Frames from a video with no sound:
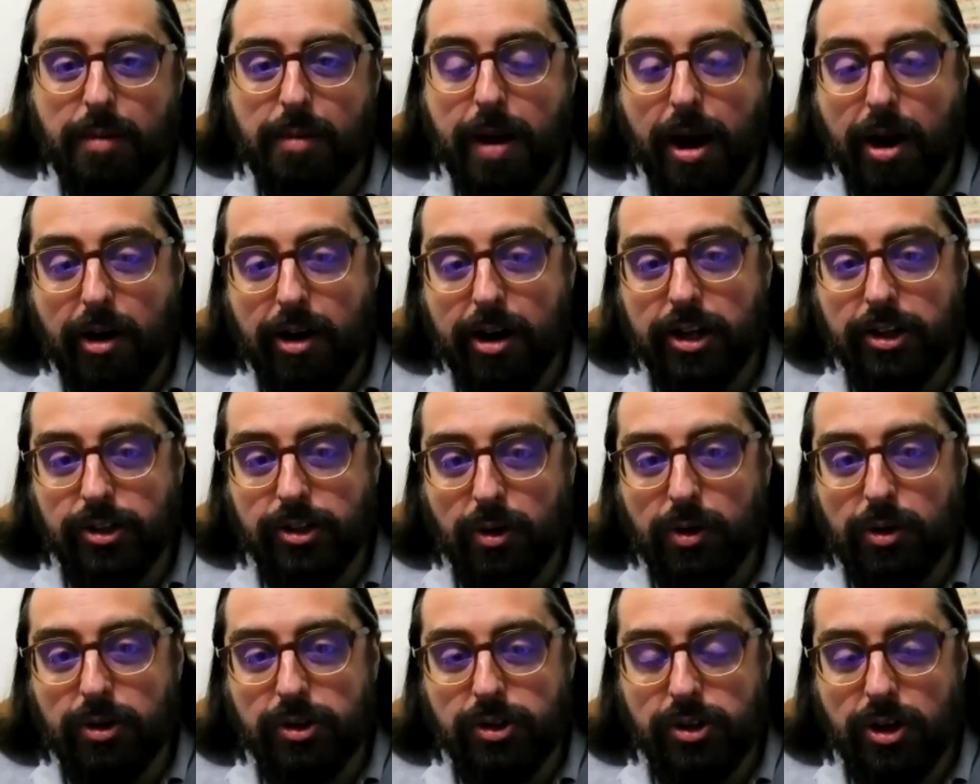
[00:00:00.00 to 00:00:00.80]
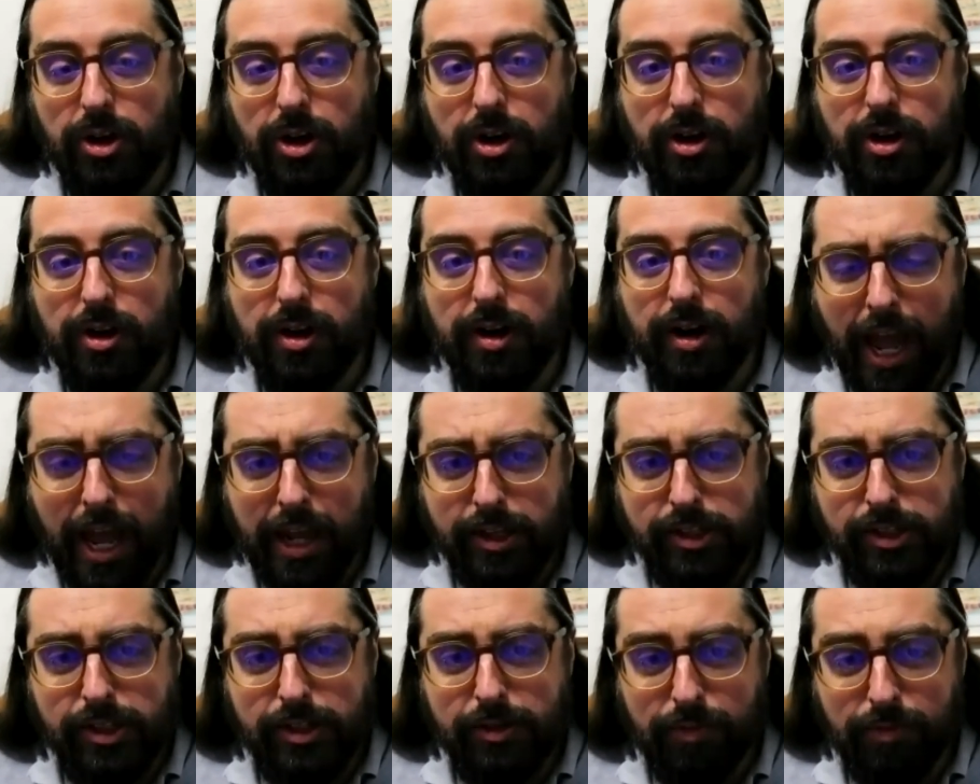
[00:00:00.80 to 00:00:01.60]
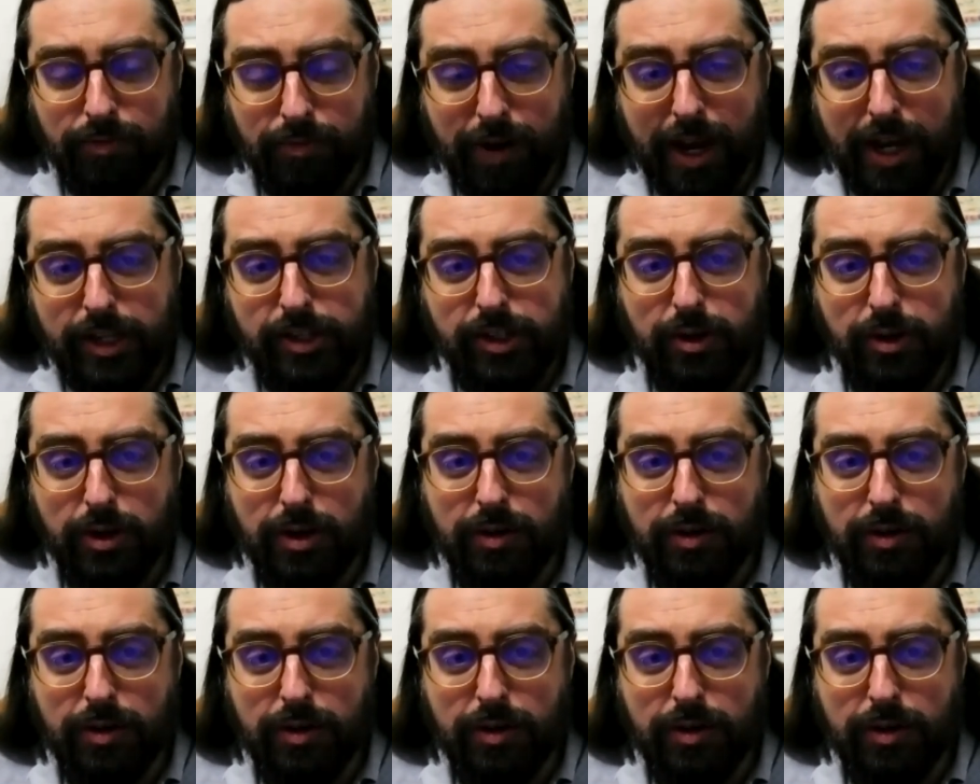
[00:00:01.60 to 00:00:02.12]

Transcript: Barry is also at Vassar